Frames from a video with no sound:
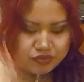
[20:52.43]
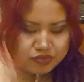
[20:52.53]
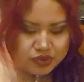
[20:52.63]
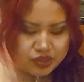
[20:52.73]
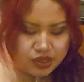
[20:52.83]

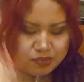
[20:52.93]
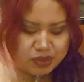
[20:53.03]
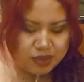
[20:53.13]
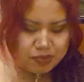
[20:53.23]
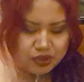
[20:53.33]
certain
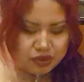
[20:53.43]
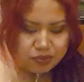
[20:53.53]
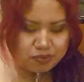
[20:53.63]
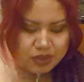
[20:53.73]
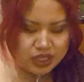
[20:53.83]
people
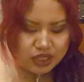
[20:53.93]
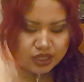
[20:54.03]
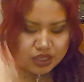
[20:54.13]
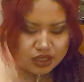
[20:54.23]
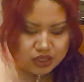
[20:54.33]
being
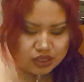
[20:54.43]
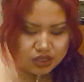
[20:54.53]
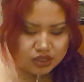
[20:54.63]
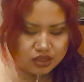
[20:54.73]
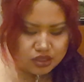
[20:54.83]
in
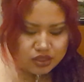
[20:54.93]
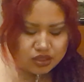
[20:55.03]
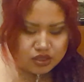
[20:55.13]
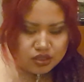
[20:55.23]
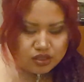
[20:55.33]

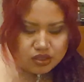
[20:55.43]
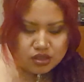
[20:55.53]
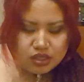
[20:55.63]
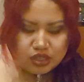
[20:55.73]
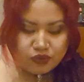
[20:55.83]

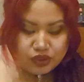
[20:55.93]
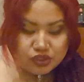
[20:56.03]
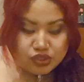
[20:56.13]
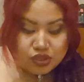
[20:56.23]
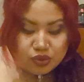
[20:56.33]
the different
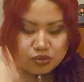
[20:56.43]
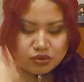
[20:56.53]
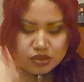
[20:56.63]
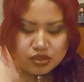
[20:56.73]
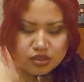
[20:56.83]

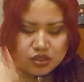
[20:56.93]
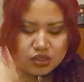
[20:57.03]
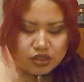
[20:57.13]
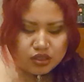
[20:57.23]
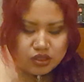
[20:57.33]
suits.
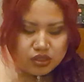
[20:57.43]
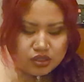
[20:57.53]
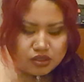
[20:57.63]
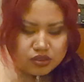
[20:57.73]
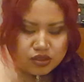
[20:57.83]

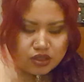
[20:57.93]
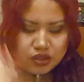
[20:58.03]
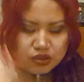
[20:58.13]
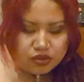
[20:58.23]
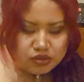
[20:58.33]

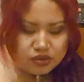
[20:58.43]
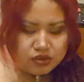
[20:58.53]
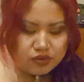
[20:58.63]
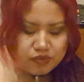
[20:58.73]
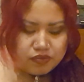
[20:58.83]
So
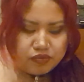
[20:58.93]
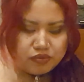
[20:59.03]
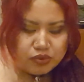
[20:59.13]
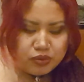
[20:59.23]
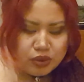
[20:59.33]

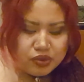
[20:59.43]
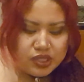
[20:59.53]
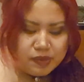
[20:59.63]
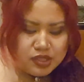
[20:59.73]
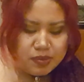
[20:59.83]
Rose
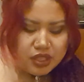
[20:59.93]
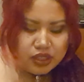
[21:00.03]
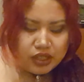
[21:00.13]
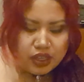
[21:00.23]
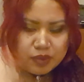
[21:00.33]
seems to be in the
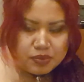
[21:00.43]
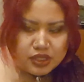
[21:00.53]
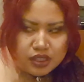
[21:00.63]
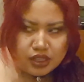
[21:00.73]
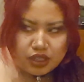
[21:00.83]
cups,
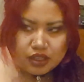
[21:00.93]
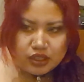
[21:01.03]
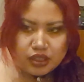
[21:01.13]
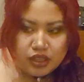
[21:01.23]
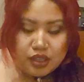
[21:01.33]
and then
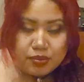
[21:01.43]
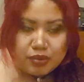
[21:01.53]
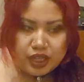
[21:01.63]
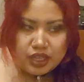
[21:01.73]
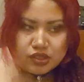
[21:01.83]

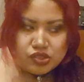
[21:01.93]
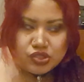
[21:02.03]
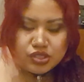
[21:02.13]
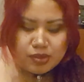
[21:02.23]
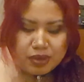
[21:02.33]

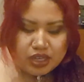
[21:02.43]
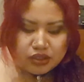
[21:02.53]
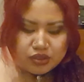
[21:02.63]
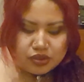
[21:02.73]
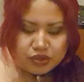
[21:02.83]
Blanche the
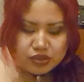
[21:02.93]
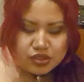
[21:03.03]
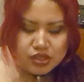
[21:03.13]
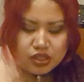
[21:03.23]
pentacles,